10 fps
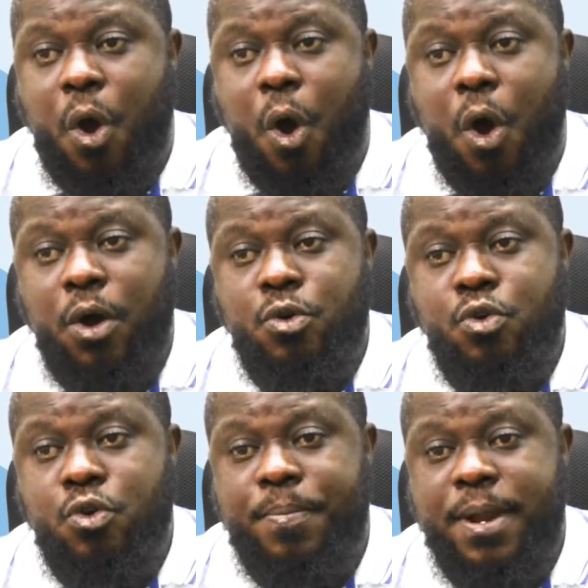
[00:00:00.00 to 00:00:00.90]
or
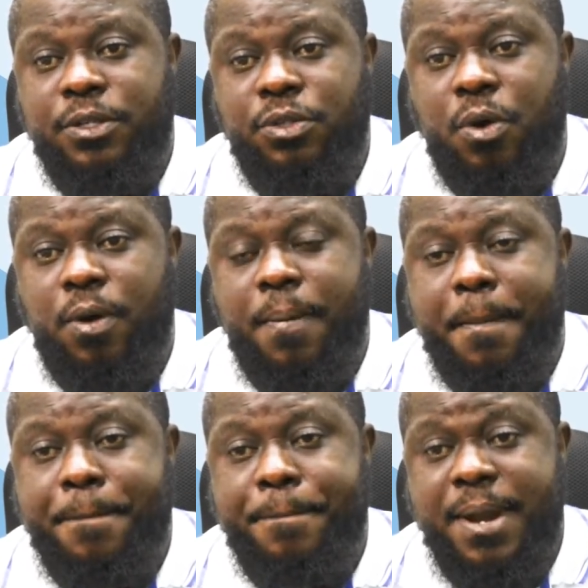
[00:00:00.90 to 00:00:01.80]
Google Play Store.
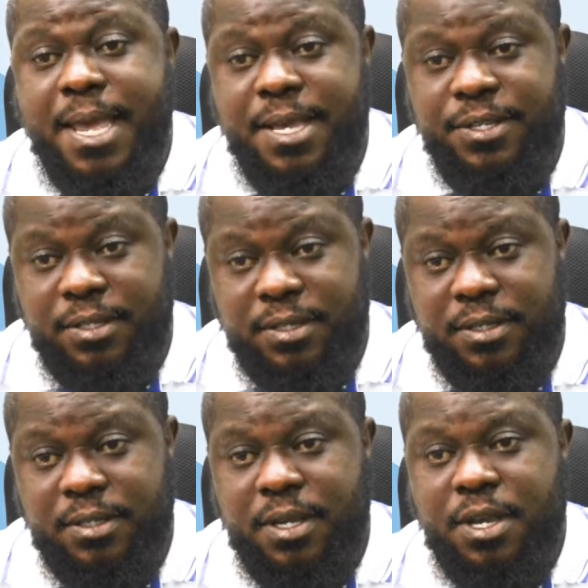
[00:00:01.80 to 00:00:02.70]

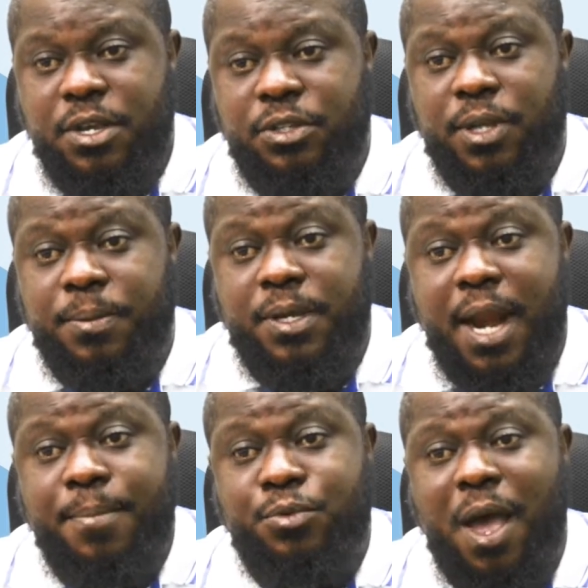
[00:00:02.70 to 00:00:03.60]
Please
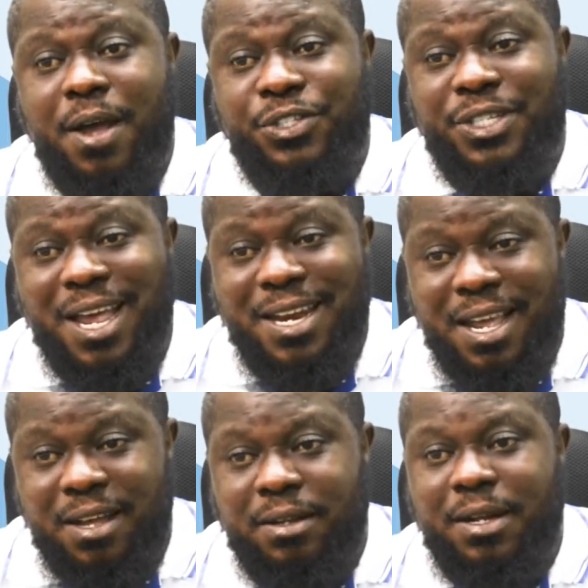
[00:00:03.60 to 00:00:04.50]
subscribe to our
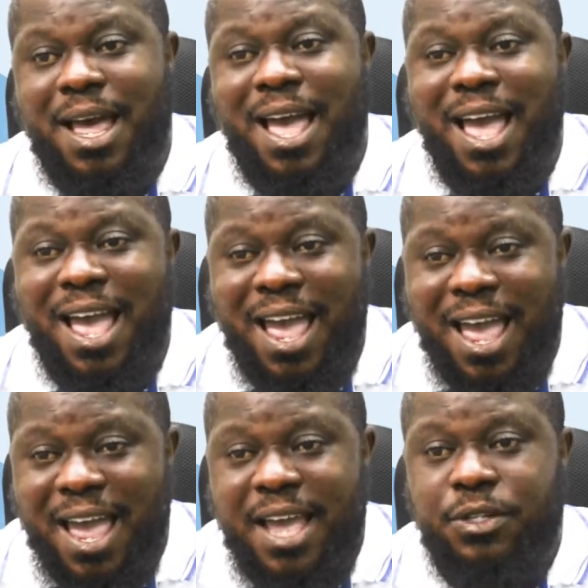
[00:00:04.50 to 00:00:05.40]
channel
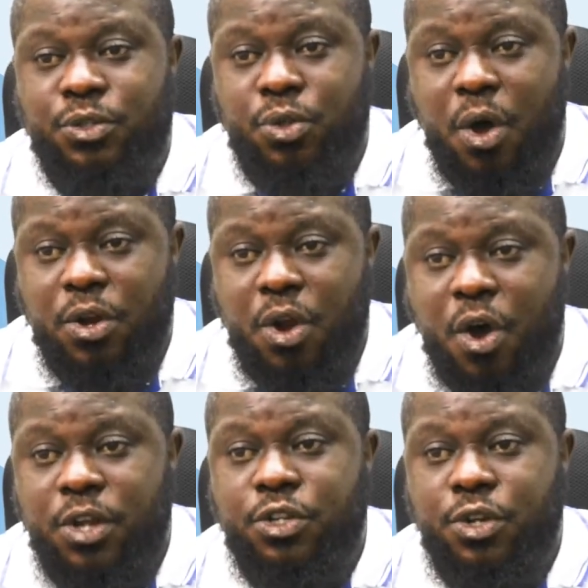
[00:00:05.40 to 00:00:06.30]
and turn
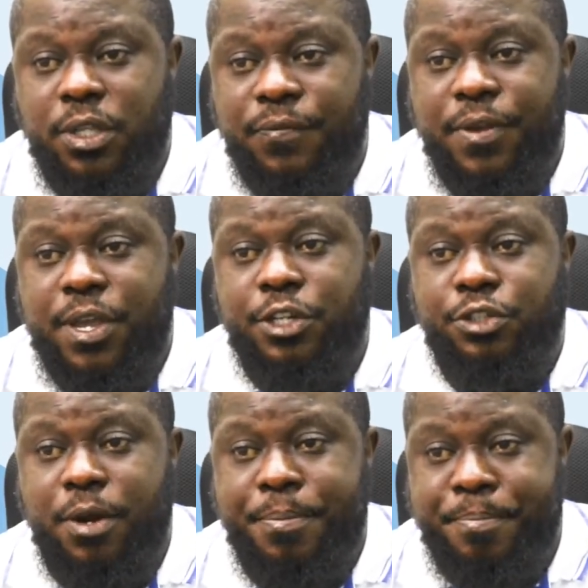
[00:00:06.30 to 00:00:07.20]
on the
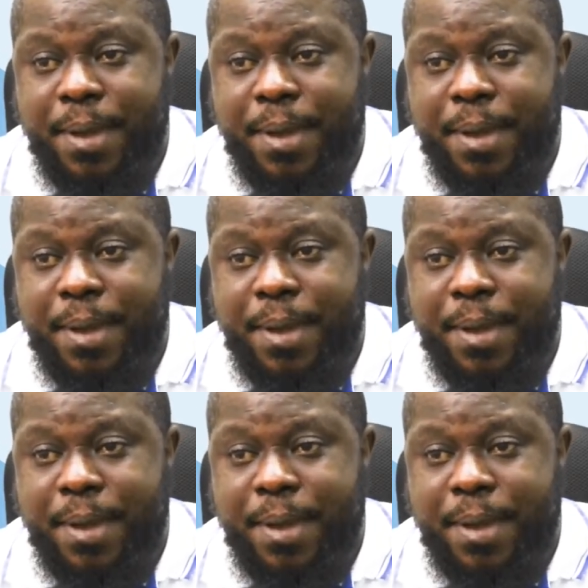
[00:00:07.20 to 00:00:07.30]
notification